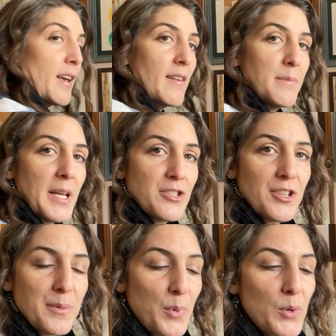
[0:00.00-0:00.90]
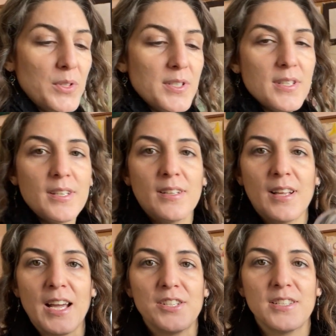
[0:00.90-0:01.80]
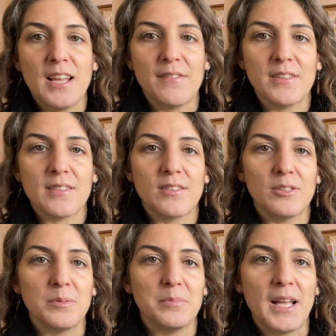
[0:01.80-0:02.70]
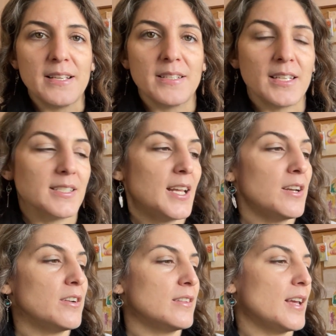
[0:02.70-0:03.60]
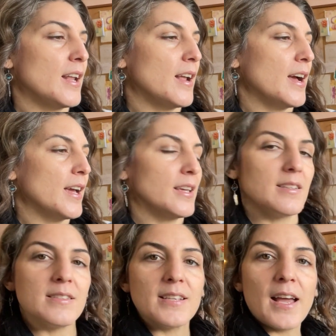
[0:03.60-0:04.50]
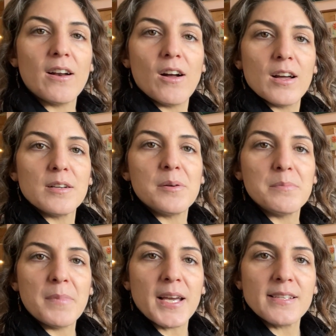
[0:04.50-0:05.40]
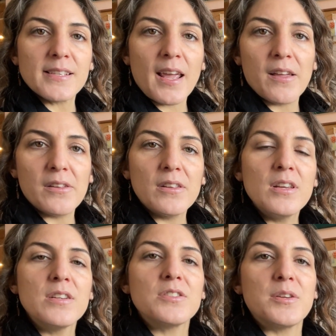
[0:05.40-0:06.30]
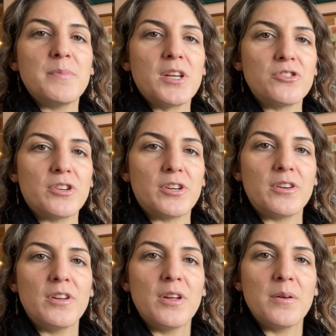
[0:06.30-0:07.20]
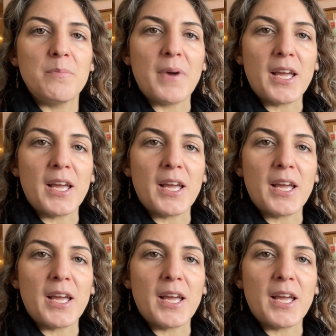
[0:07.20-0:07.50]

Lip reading: of measuring bowls, I just have this little plastic container that I can set on my scale to measure my